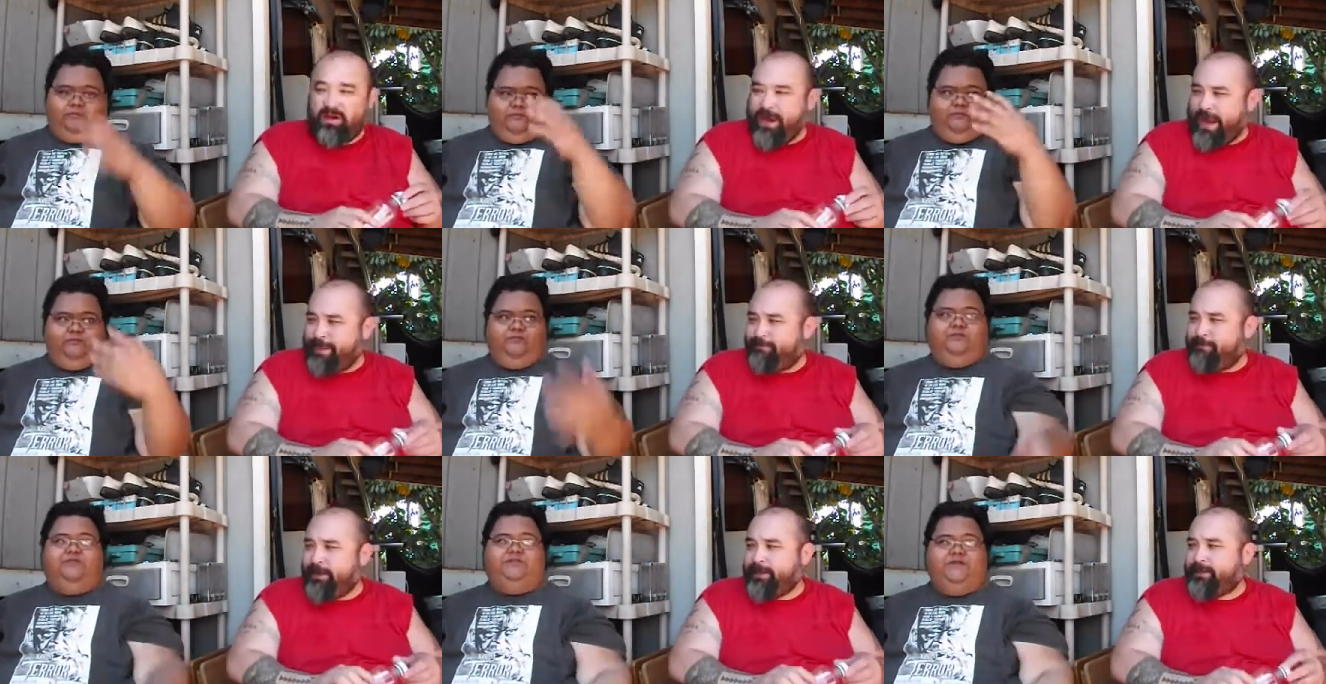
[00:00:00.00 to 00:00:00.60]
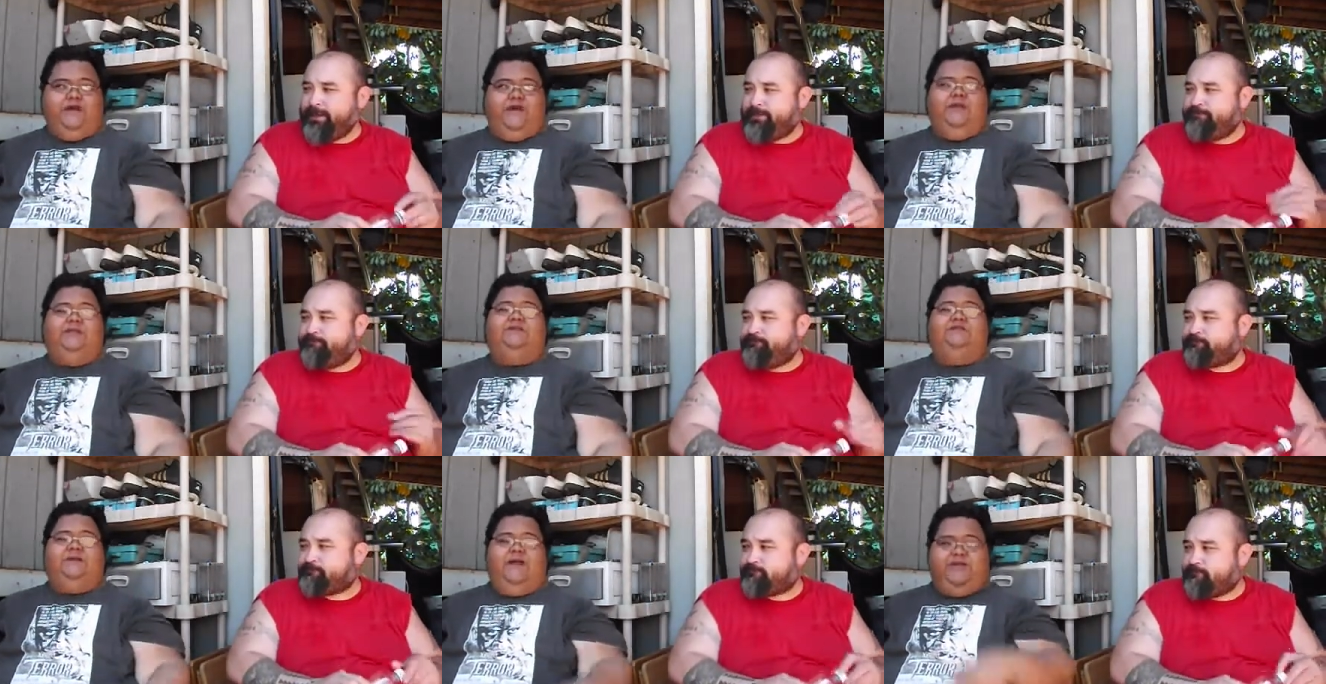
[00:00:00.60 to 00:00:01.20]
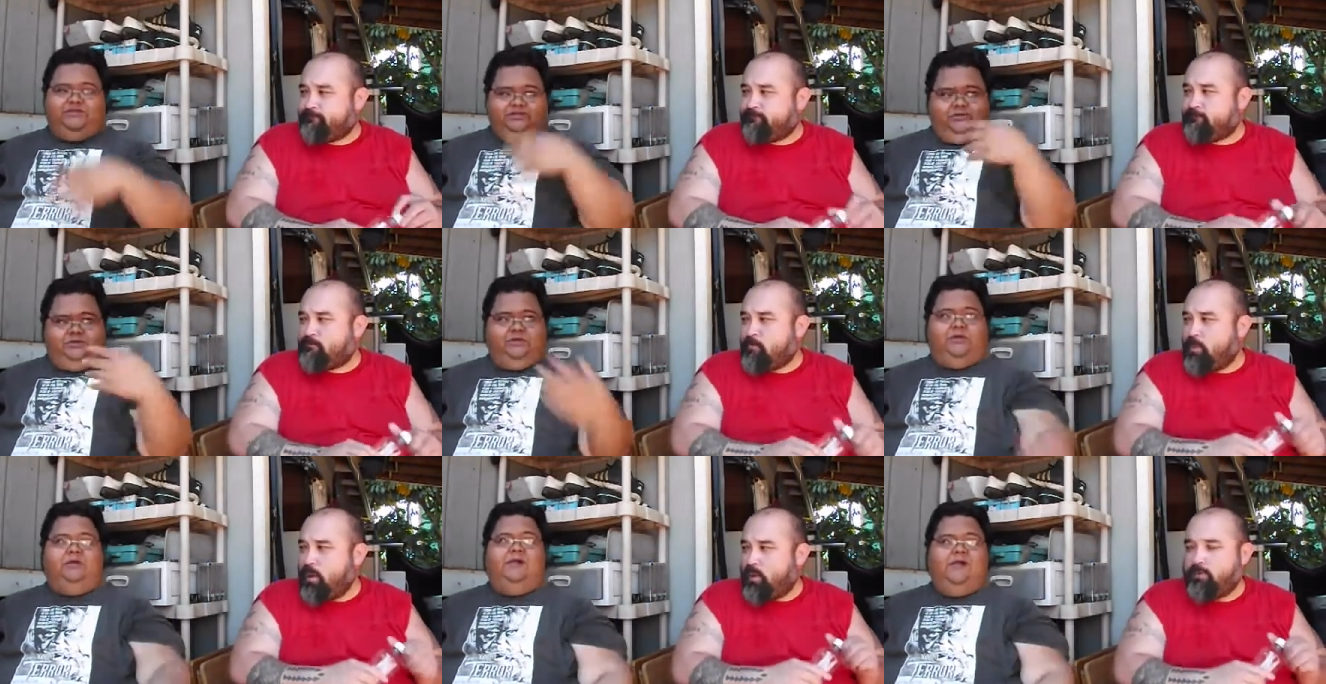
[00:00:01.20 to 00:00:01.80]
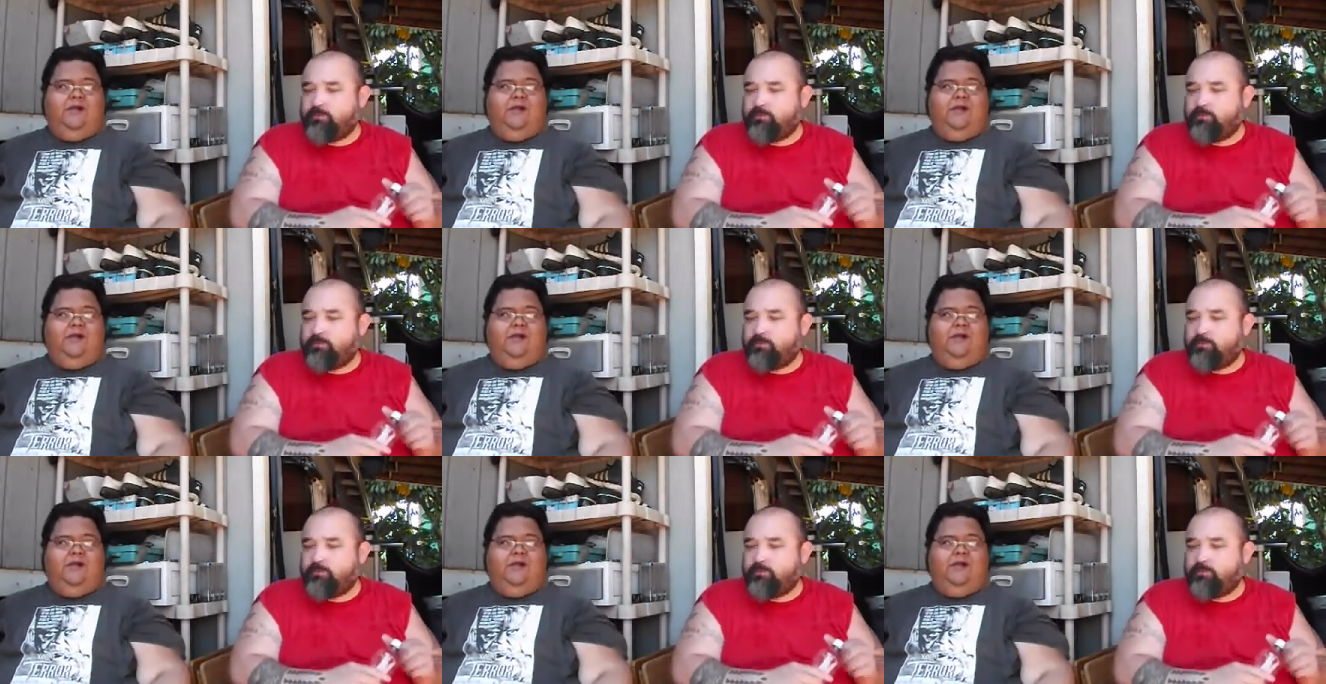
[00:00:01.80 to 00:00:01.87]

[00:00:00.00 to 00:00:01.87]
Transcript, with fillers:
Speaker 1: Hanty. this guy, this guy is gonna,